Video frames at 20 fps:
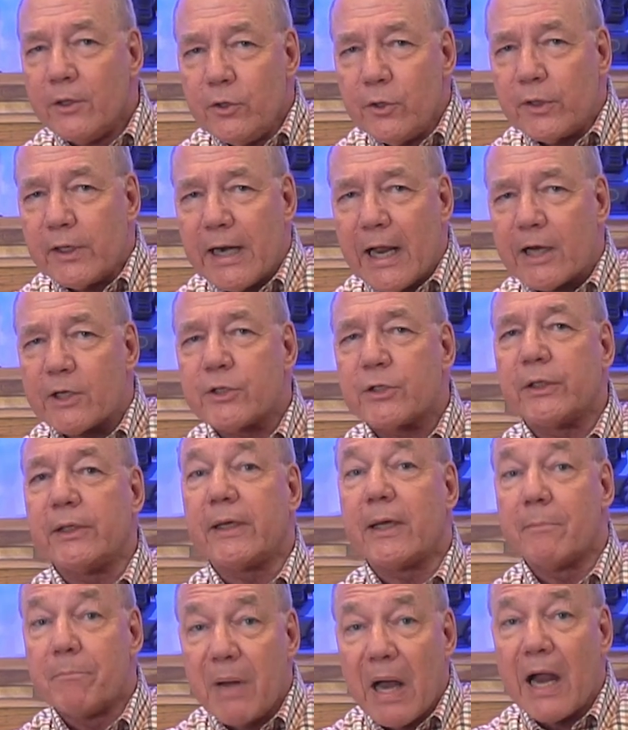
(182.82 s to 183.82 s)
you can actually
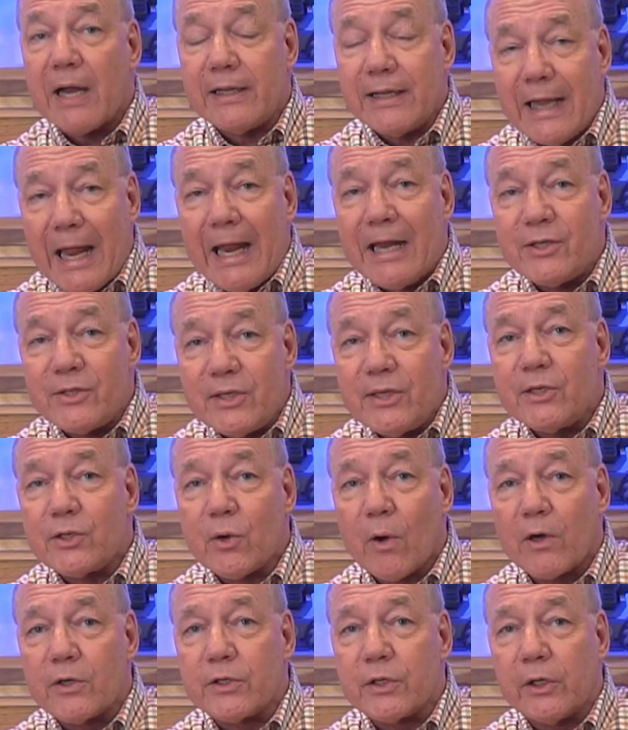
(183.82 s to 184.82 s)
combine the AC
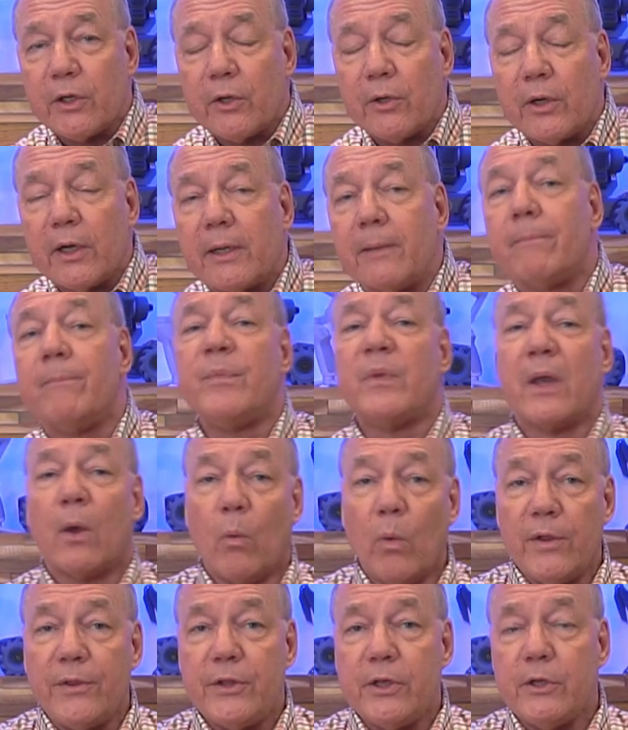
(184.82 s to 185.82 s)
charging unit
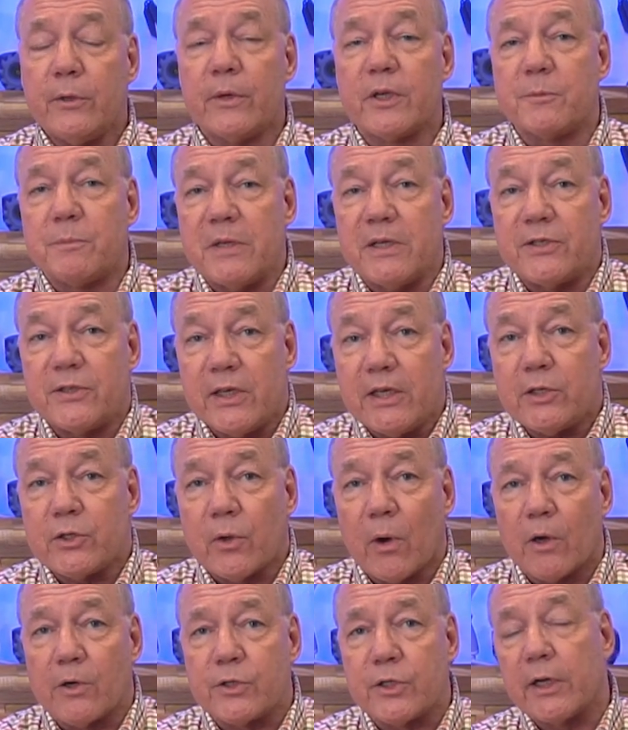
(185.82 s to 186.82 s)
with the USB-C
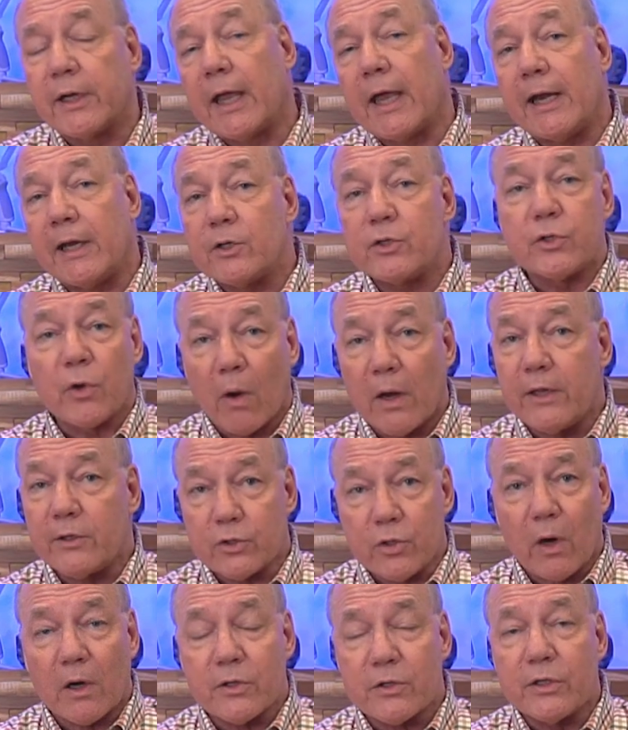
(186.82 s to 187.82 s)
charging and
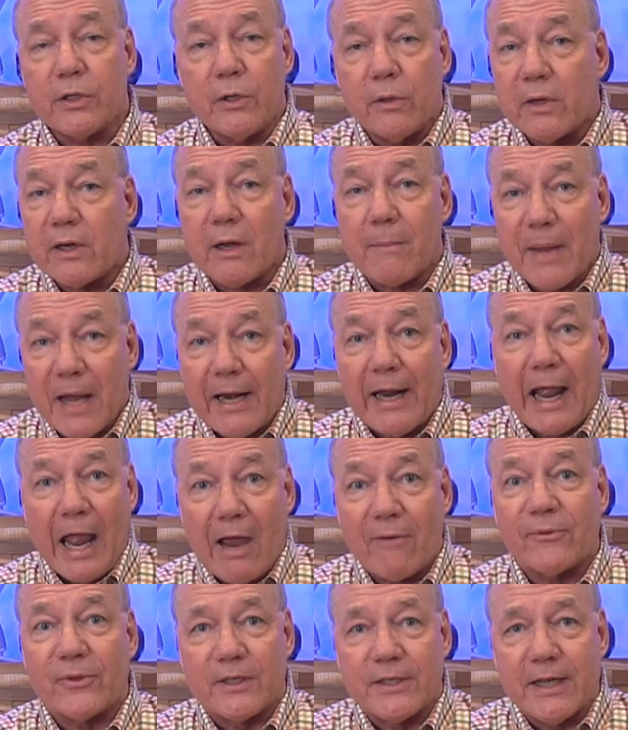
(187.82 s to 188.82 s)
charge the unit in about
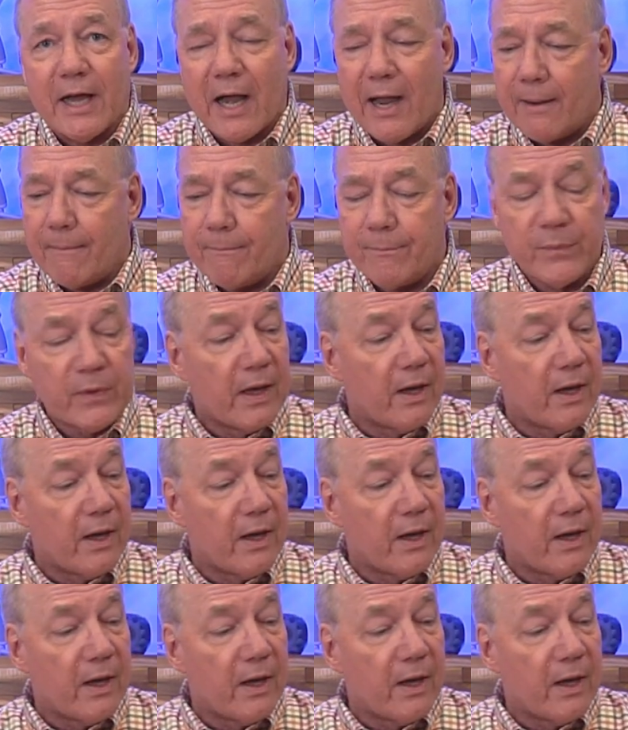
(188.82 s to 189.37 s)
half the time.